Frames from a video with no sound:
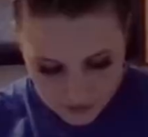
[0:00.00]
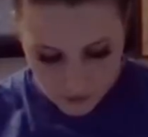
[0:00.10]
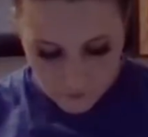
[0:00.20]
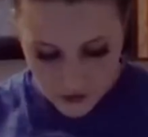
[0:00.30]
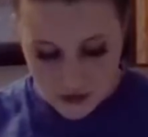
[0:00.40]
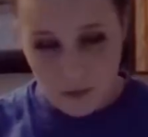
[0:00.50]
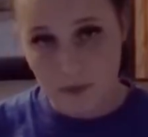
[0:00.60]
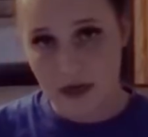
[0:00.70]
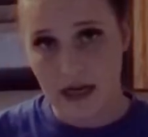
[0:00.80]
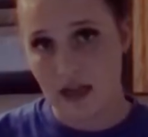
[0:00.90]
So first we
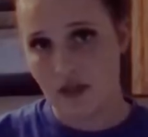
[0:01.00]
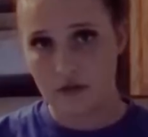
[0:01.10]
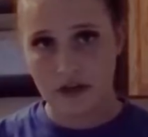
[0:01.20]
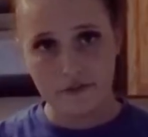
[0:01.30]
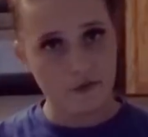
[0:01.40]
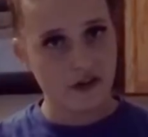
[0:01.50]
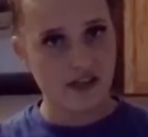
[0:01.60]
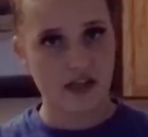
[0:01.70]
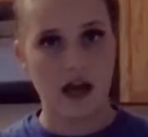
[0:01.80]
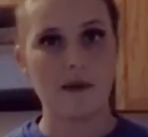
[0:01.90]
want to get
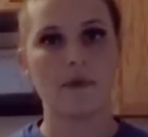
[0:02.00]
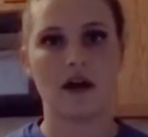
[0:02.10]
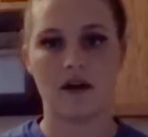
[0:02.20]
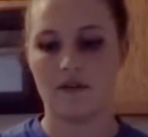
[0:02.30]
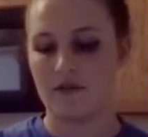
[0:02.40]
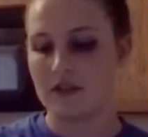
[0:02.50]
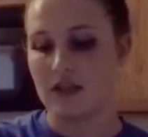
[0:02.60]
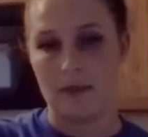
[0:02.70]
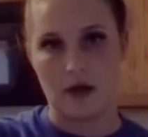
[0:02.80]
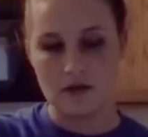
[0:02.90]
3/4 cup of
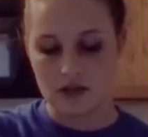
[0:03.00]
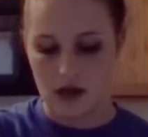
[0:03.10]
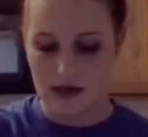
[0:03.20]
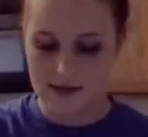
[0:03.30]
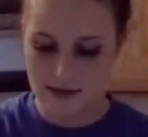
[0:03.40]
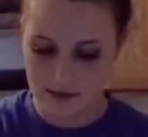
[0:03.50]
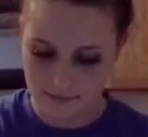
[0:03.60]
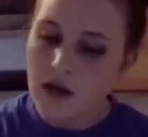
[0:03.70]
tomato sauce.